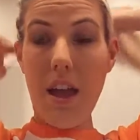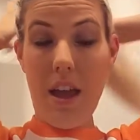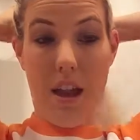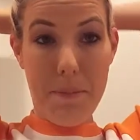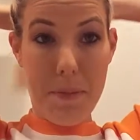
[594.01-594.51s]

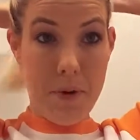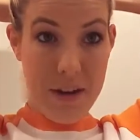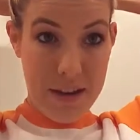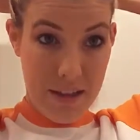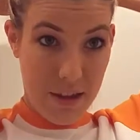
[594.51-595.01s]
and
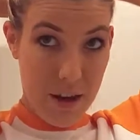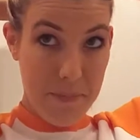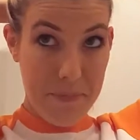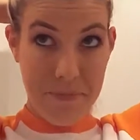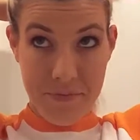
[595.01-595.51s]
ponytail it
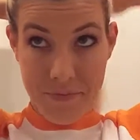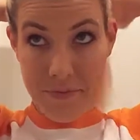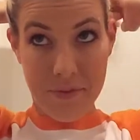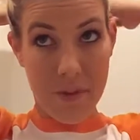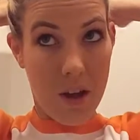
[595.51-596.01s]
up
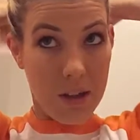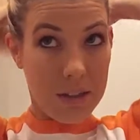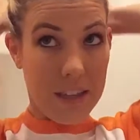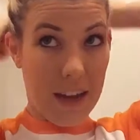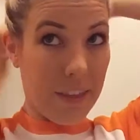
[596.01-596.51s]
all
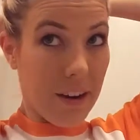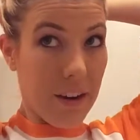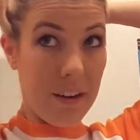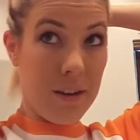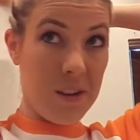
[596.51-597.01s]
together.
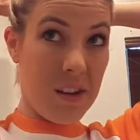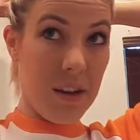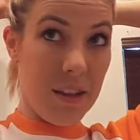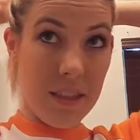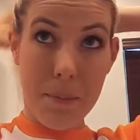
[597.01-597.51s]

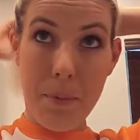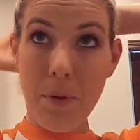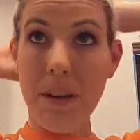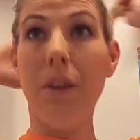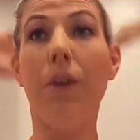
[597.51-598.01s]
That
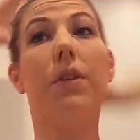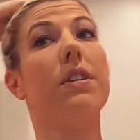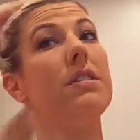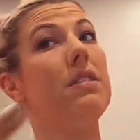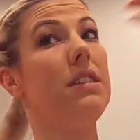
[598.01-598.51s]
ponytail
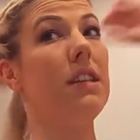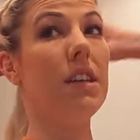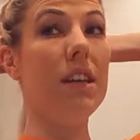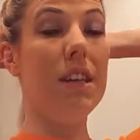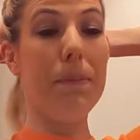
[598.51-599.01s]
holder is
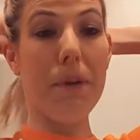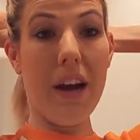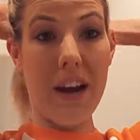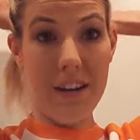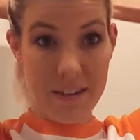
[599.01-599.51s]
still in the
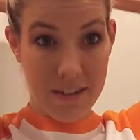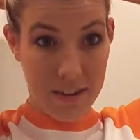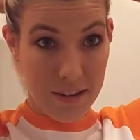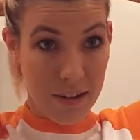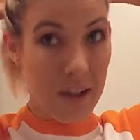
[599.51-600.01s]
braid.
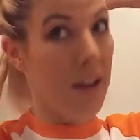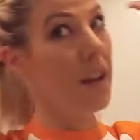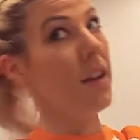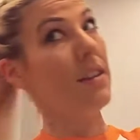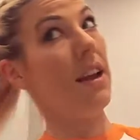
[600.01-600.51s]

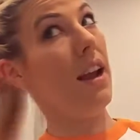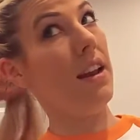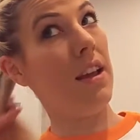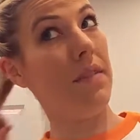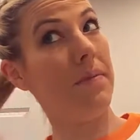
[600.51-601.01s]

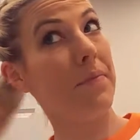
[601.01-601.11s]
Tighten it.